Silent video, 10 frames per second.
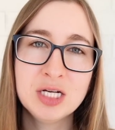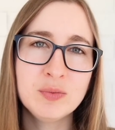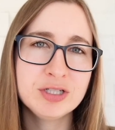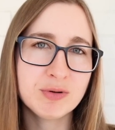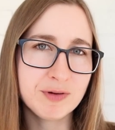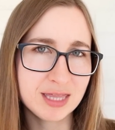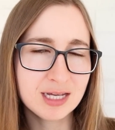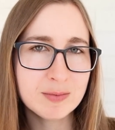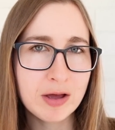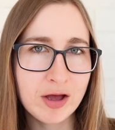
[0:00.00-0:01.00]
which when we
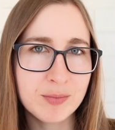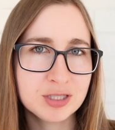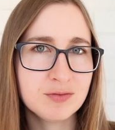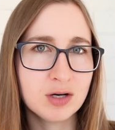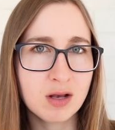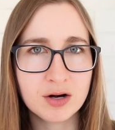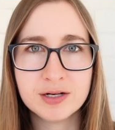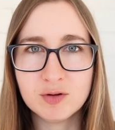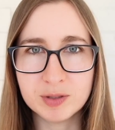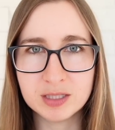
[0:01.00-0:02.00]
think about how much of our
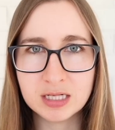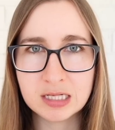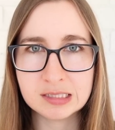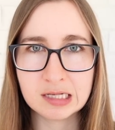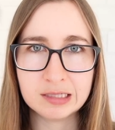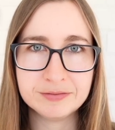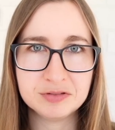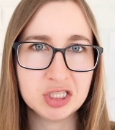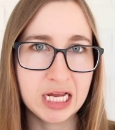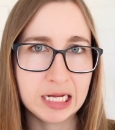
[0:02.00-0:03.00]
cognitive ability is kind
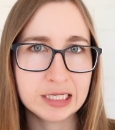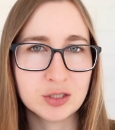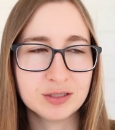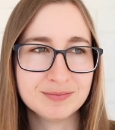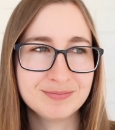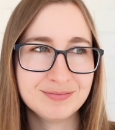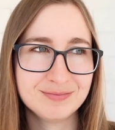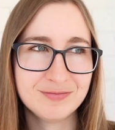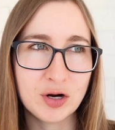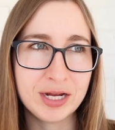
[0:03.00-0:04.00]
of genetic or
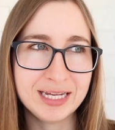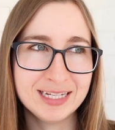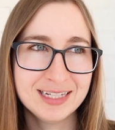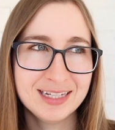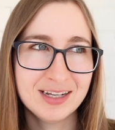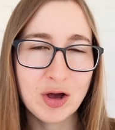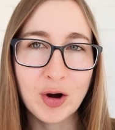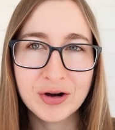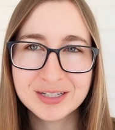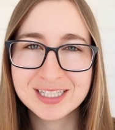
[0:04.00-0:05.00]
very
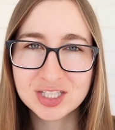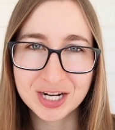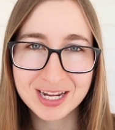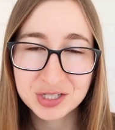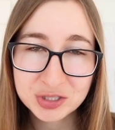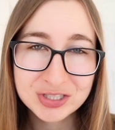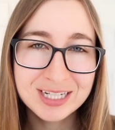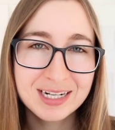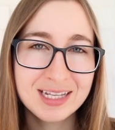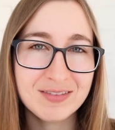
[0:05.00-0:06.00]
hard to change,
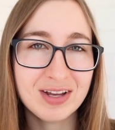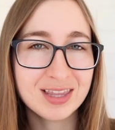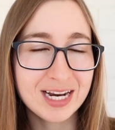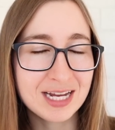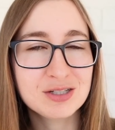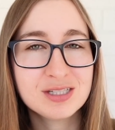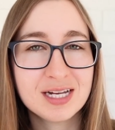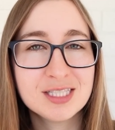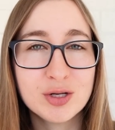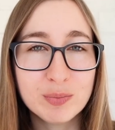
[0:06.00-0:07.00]
the fact that
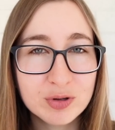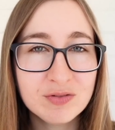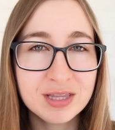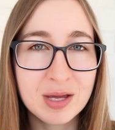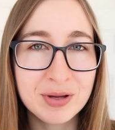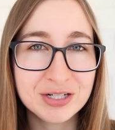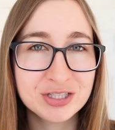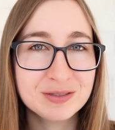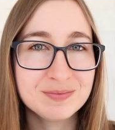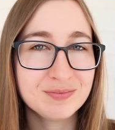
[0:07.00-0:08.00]
exercise can improve it that
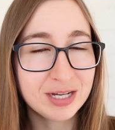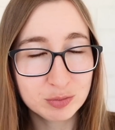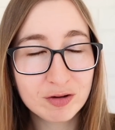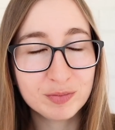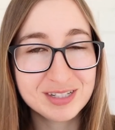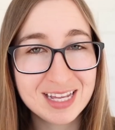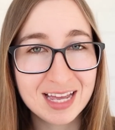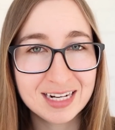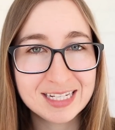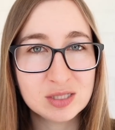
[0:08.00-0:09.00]
much by
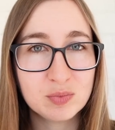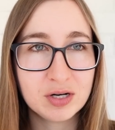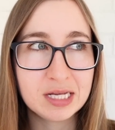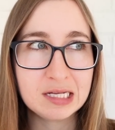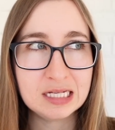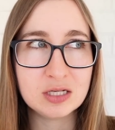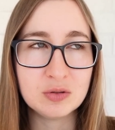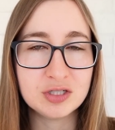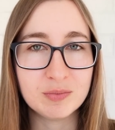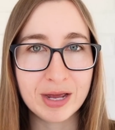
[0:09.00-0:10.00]
12% is pretty
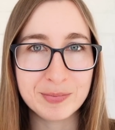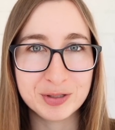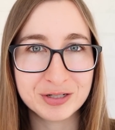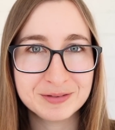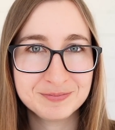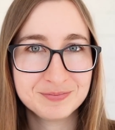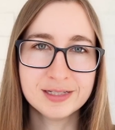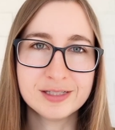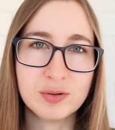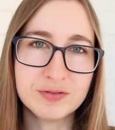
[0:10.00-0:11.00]
huge in my book.
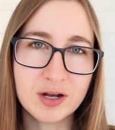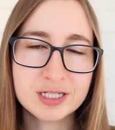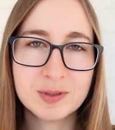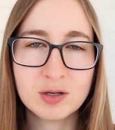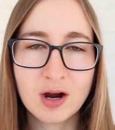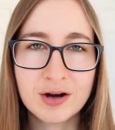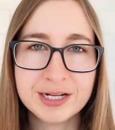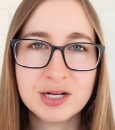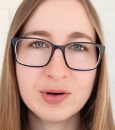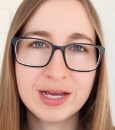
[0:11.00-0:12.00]
So we've talked about
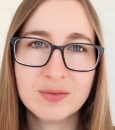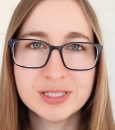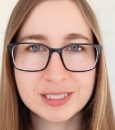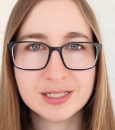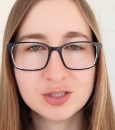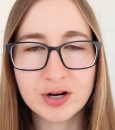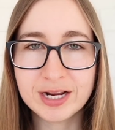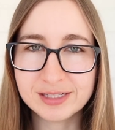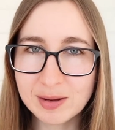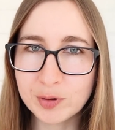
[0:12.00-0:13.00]
cardio and resistance
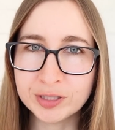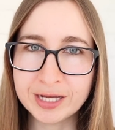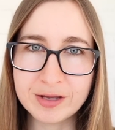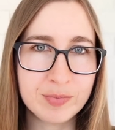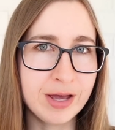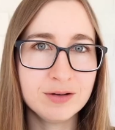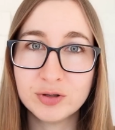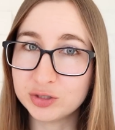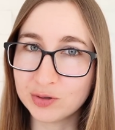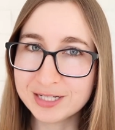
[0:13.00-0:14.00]
training separately, but
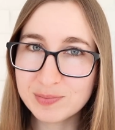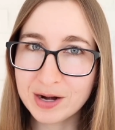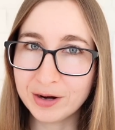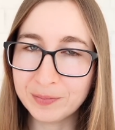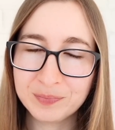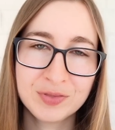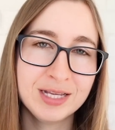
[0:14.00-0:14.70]
which one is better?